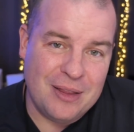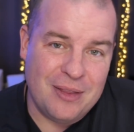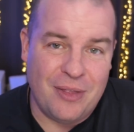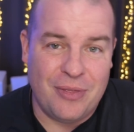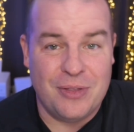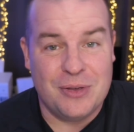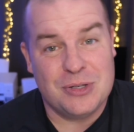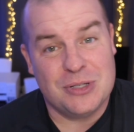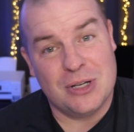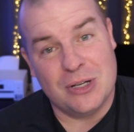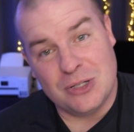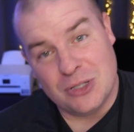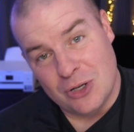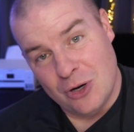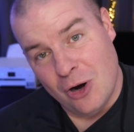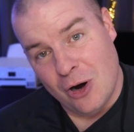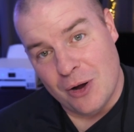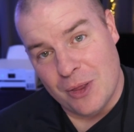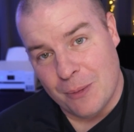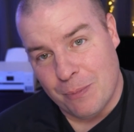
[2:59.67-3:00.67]
and then there's things
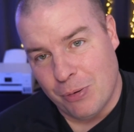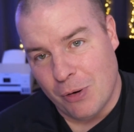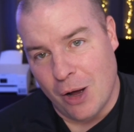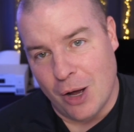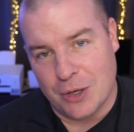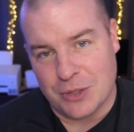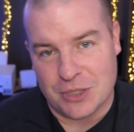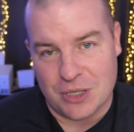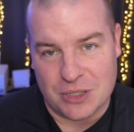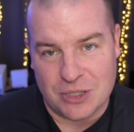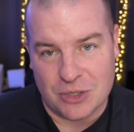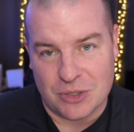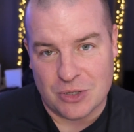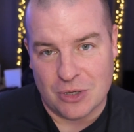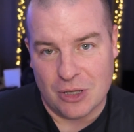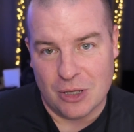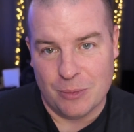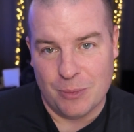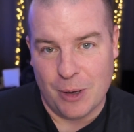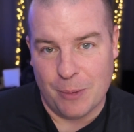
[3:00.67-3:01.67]
that are the processors are
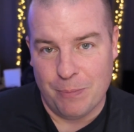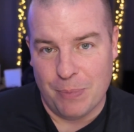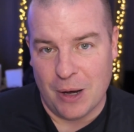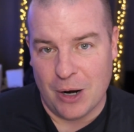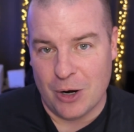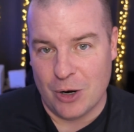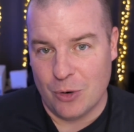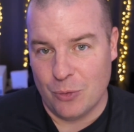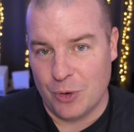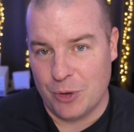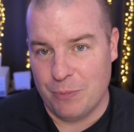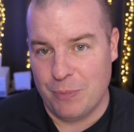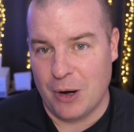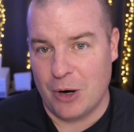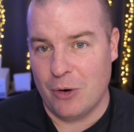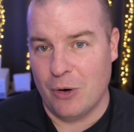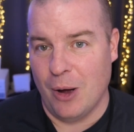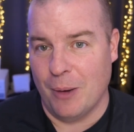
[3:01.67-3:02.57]
a little bit better with better